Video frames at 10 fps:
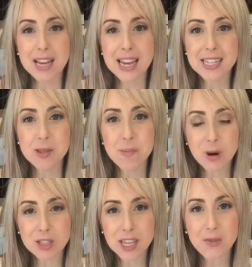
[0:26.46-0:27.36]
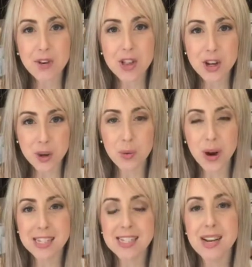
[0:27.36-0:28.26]
It's mostly for the new
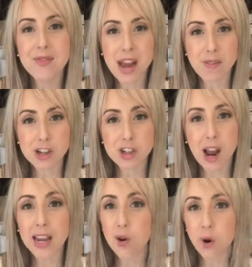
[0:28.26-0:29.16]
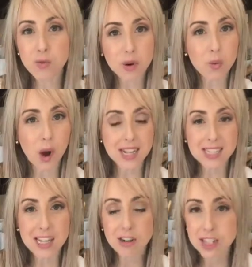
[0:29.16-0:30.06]
ones that have never tried or for ones
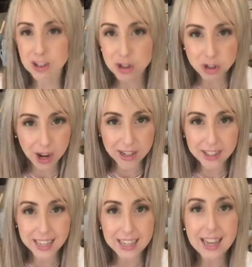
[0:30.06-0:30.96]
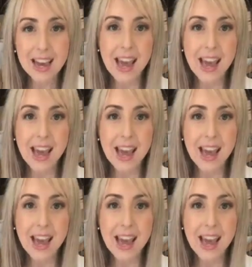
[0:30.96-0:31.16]
that are still struggling